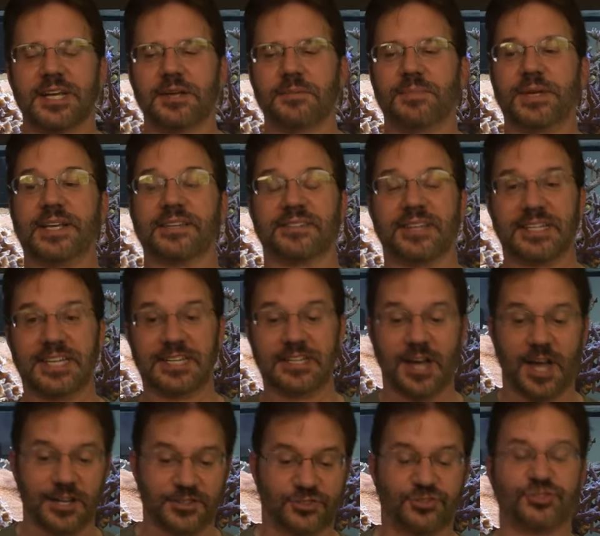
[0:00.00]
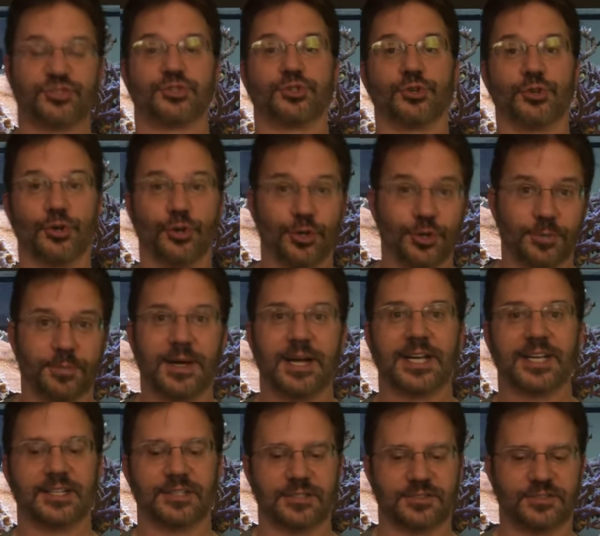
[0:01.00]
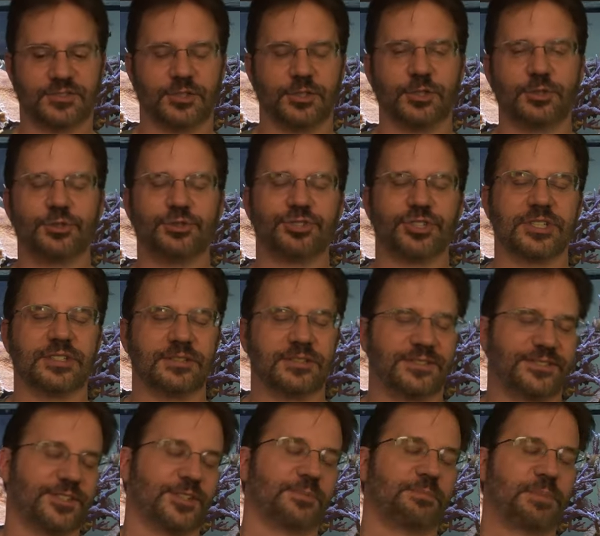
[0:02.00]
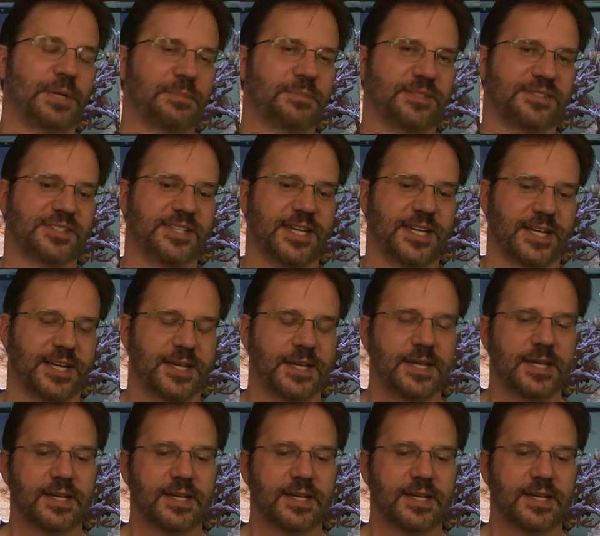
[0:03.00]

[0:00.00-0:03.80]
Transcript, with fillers: because I did not stir my solution. So big mistake.